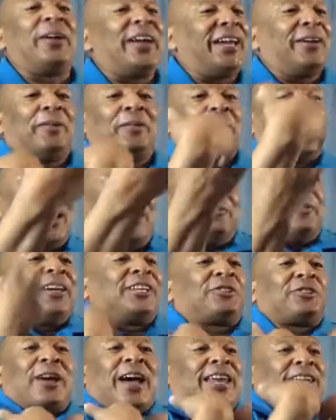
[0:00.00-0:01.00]
we and
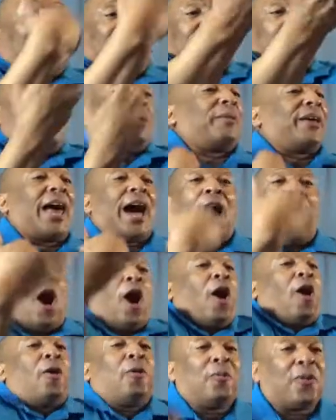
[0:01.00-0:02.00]
we're trying to come up with our
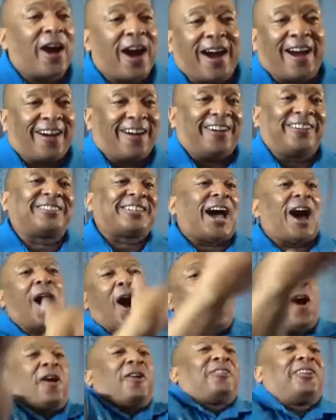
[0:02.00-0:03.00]
own words,
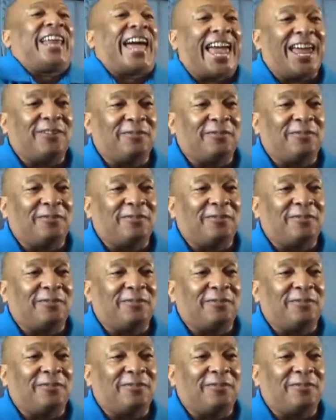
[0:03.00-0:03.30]
our own